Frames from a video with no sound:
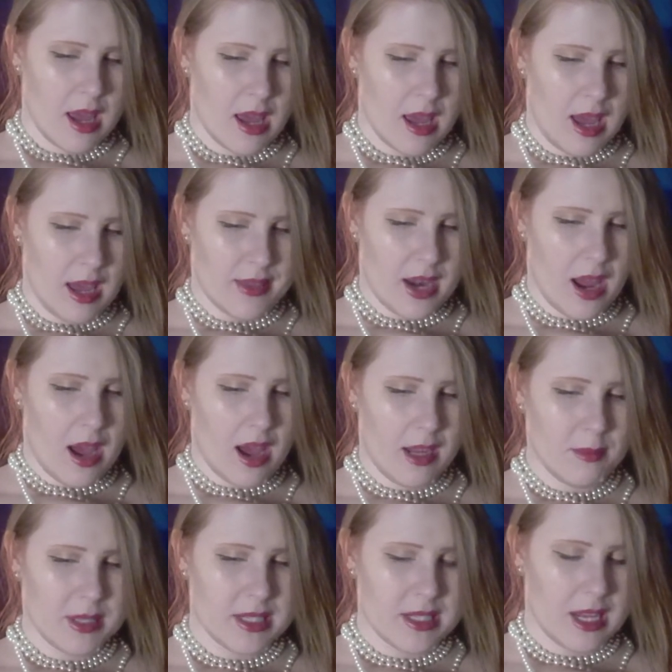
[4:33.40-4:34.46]
and that I am
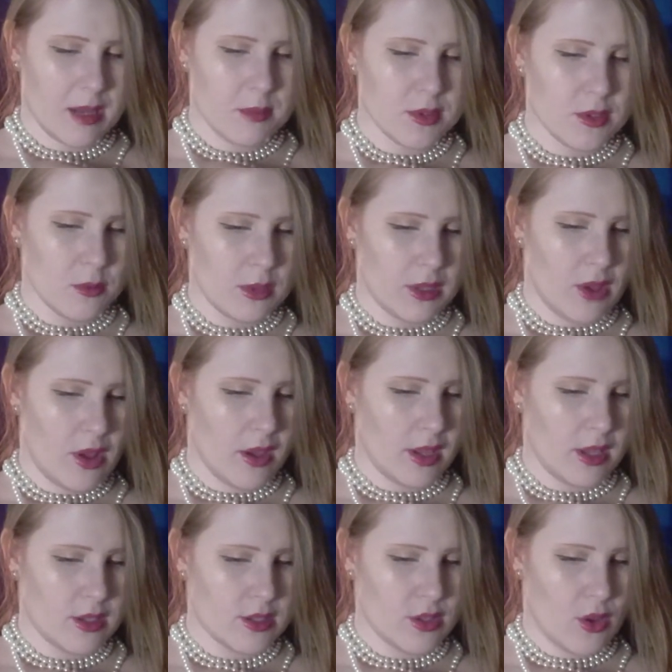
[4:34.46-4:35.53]
a damsel
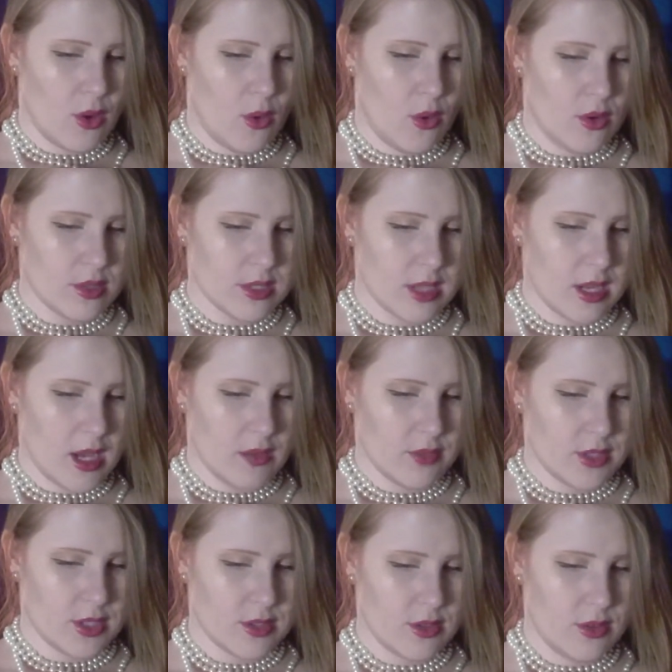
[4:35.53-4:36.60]
belonging to the court of a
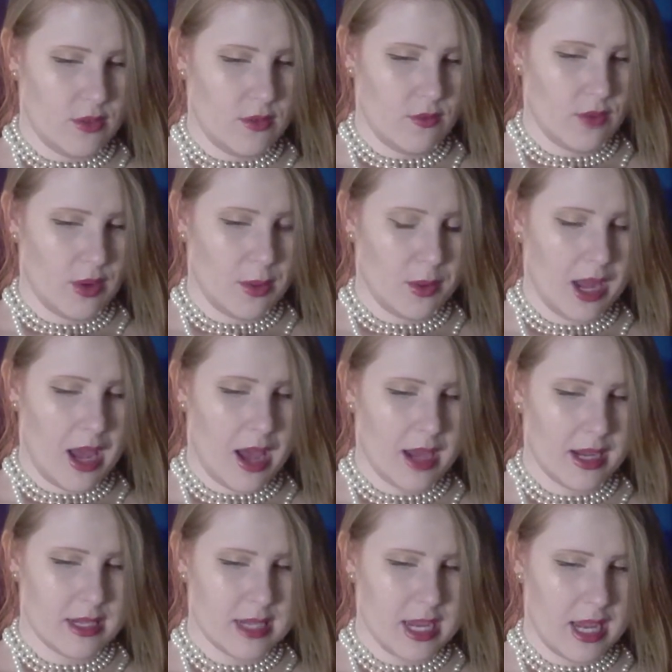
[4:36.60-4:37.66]
certain very high
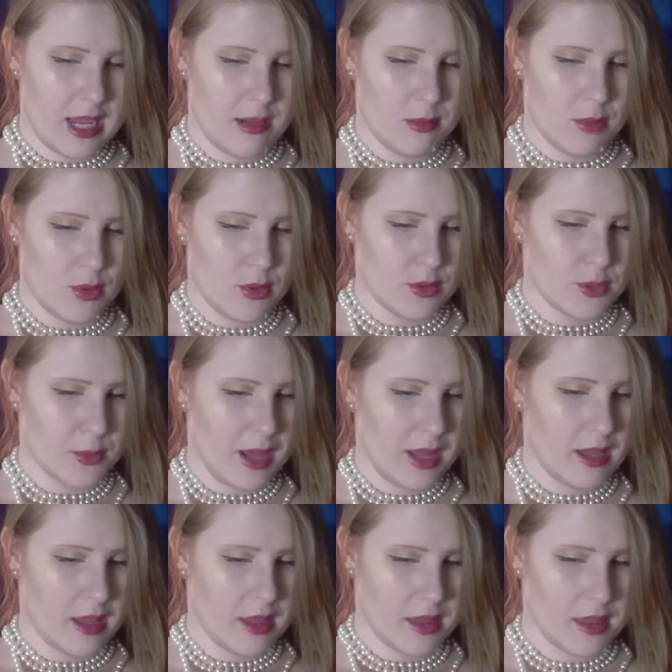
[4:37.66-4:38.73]
dame who
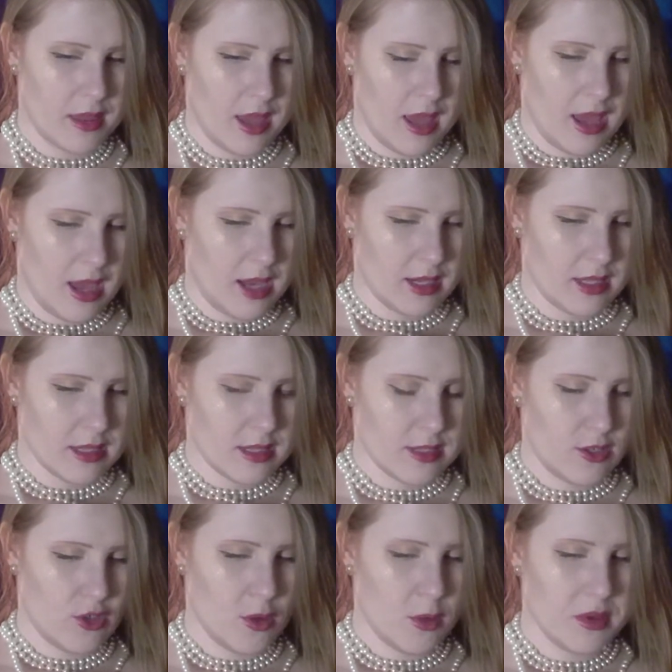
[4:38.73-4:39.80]
dwelleth at a
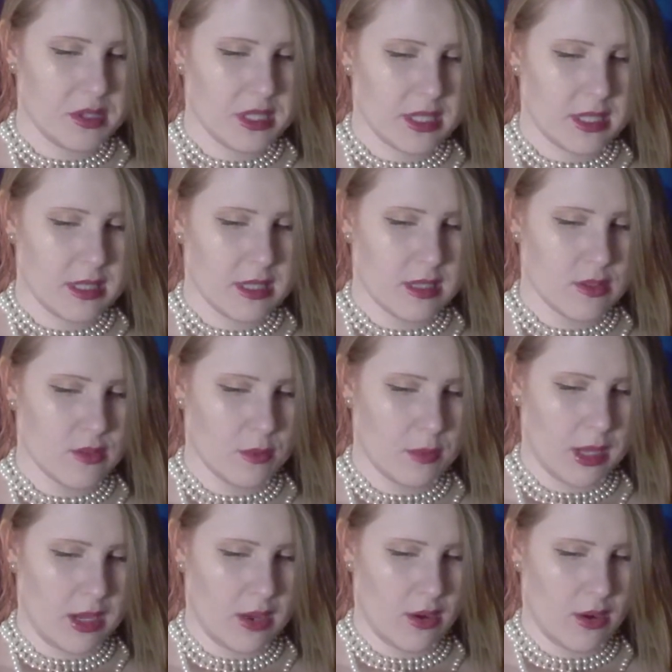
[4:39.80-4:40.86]
considerable distance from
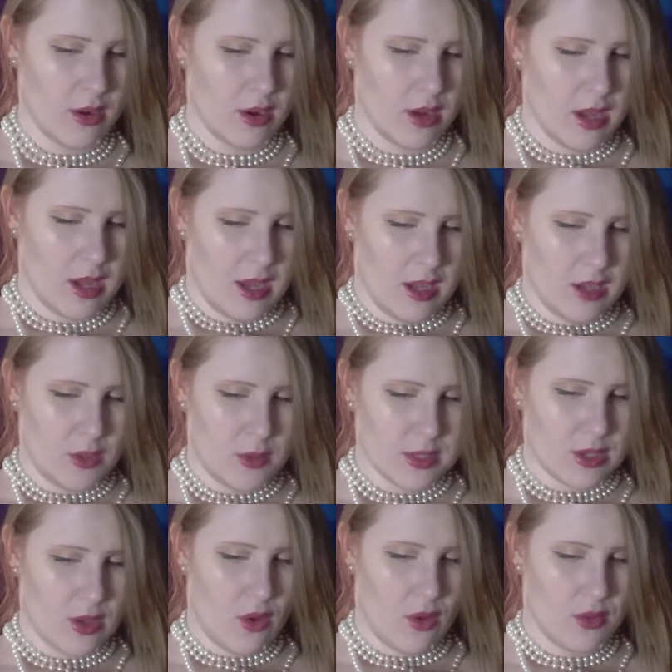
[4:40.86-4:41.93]
here, and who is
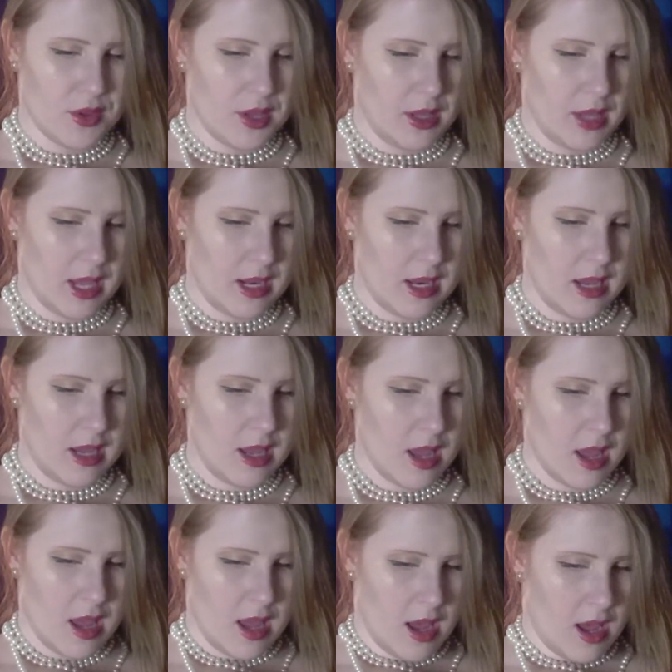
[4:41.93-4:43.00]
called the Lady
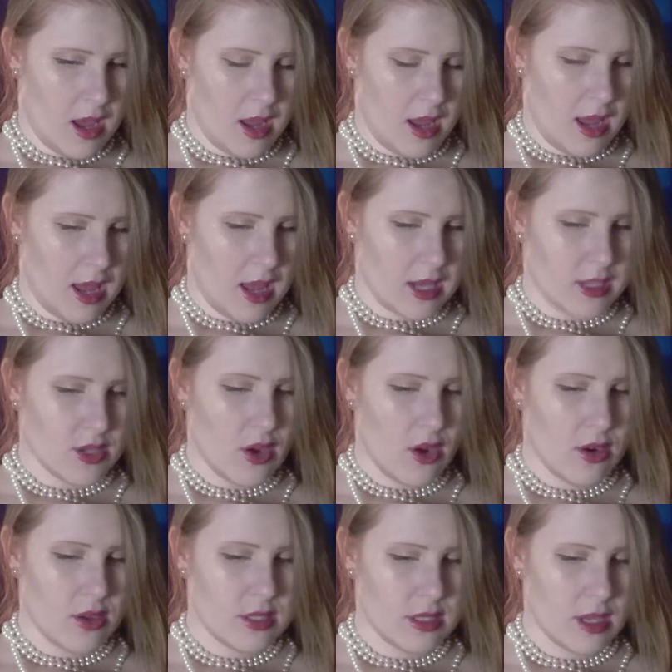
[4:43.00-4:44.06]

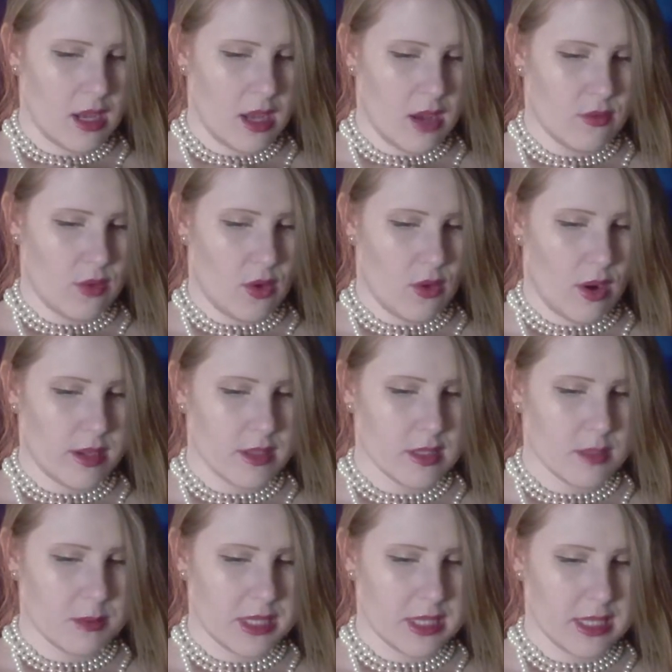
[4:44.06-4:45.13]
Ettard of
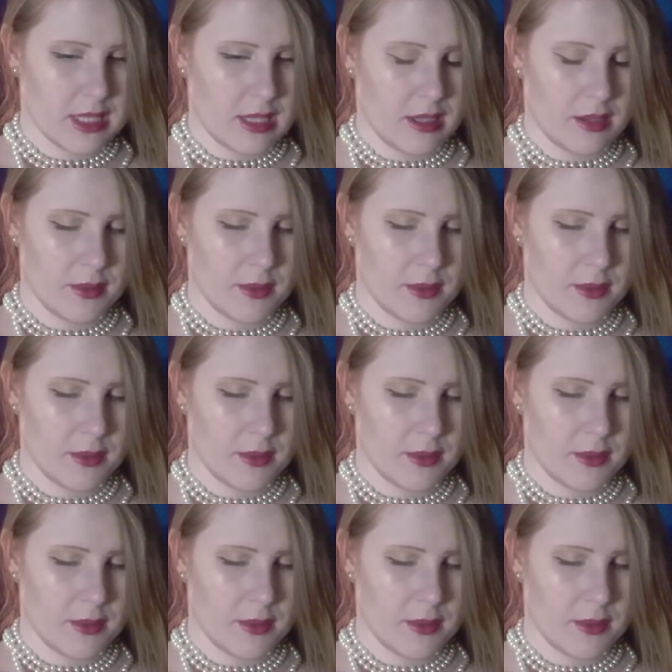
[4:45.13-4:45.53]
Grosmesnil.